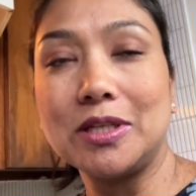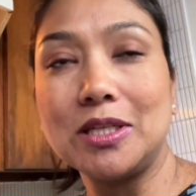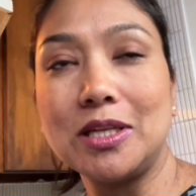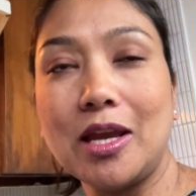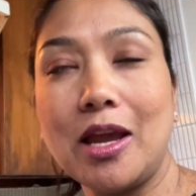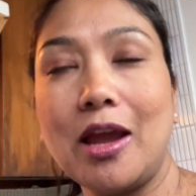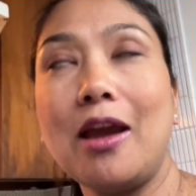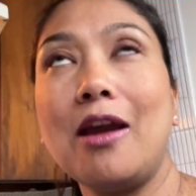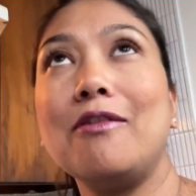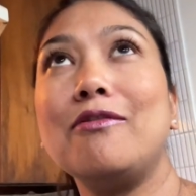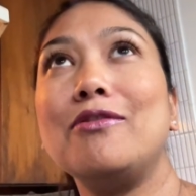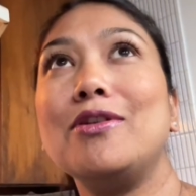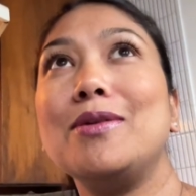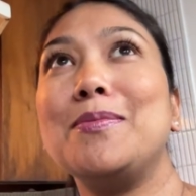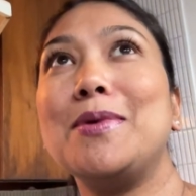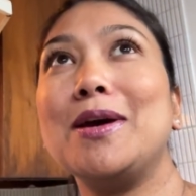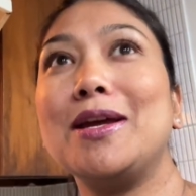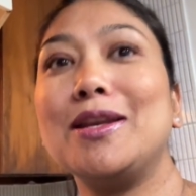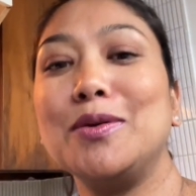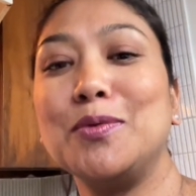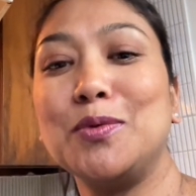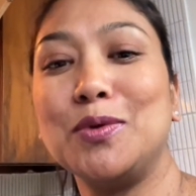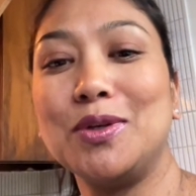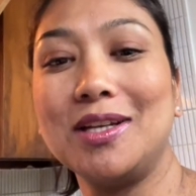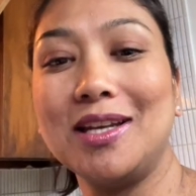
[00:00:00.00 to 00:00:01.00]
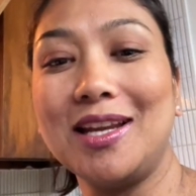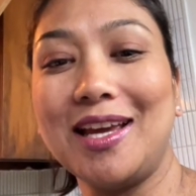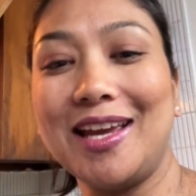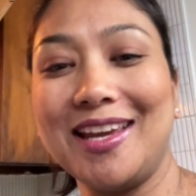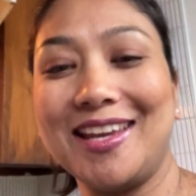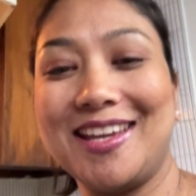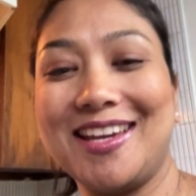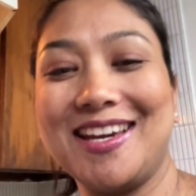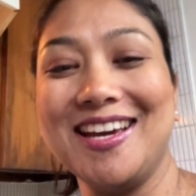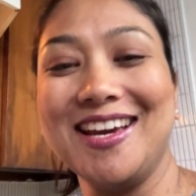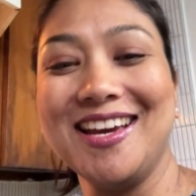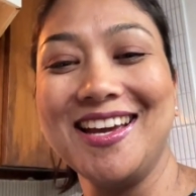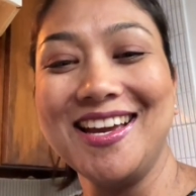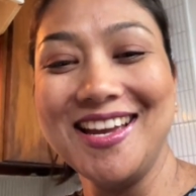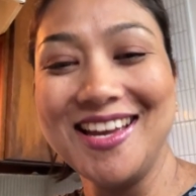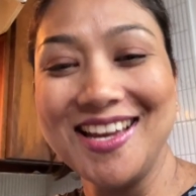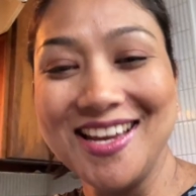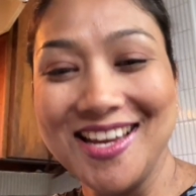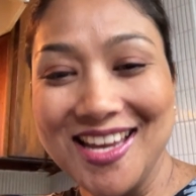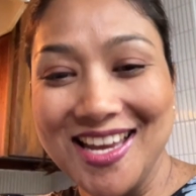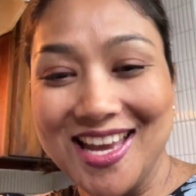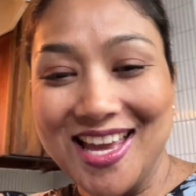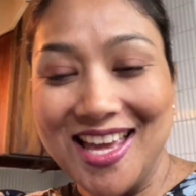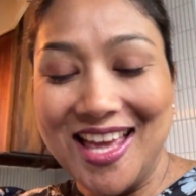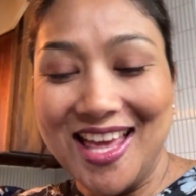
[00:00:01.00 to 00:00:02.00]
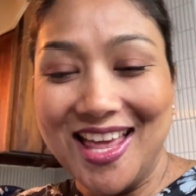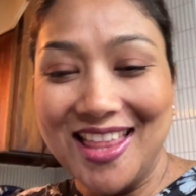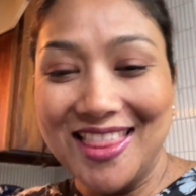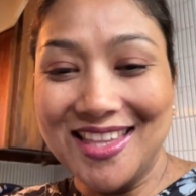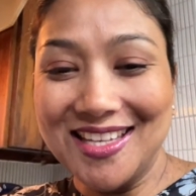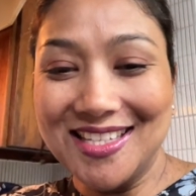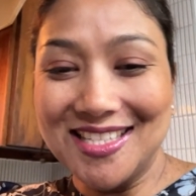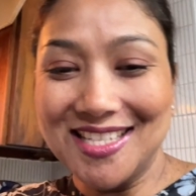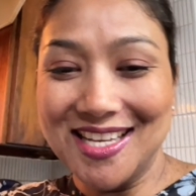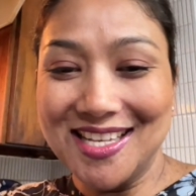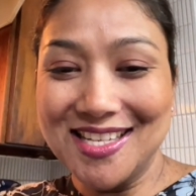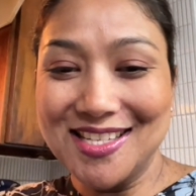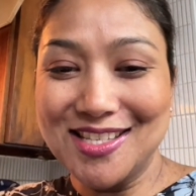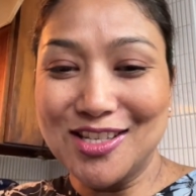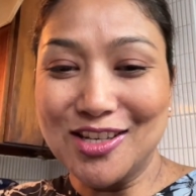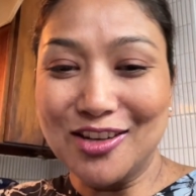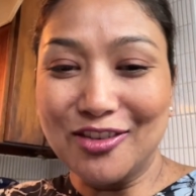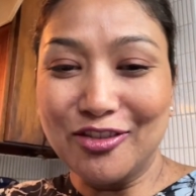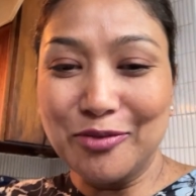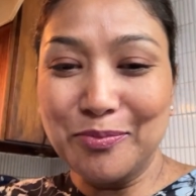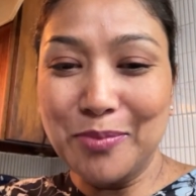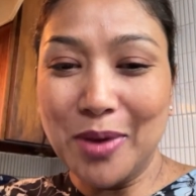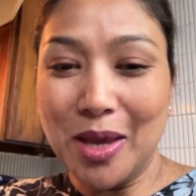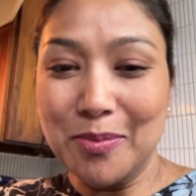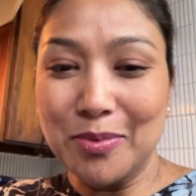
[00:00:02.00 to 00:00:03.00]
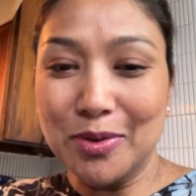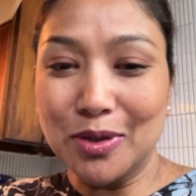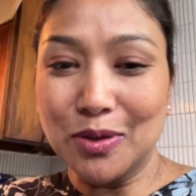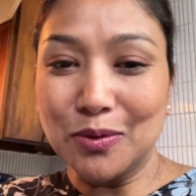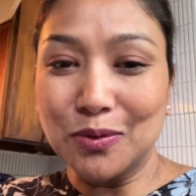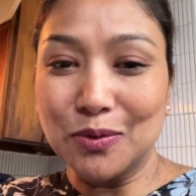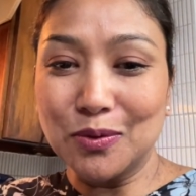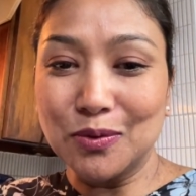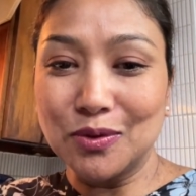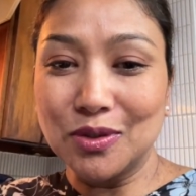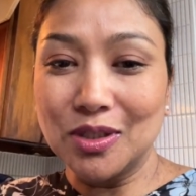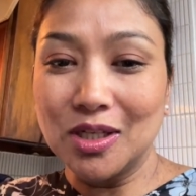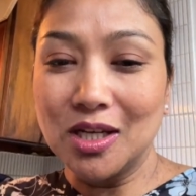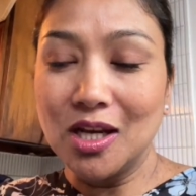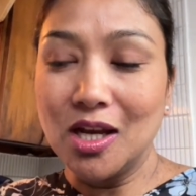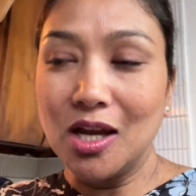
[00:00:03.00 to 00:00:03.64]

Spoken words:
everybody would like the taste of peppercorn.